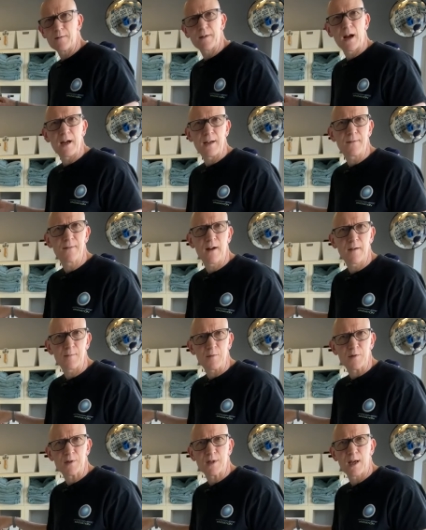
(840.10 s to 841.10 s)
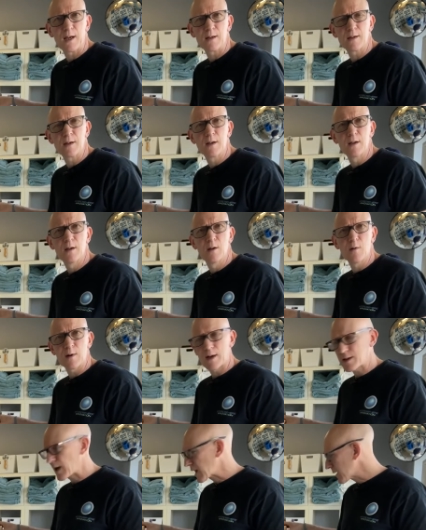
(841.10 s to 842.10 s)
of 95%
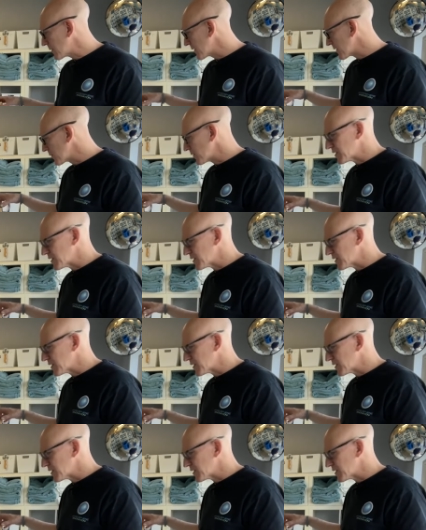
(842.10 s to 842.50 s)
when I talk about the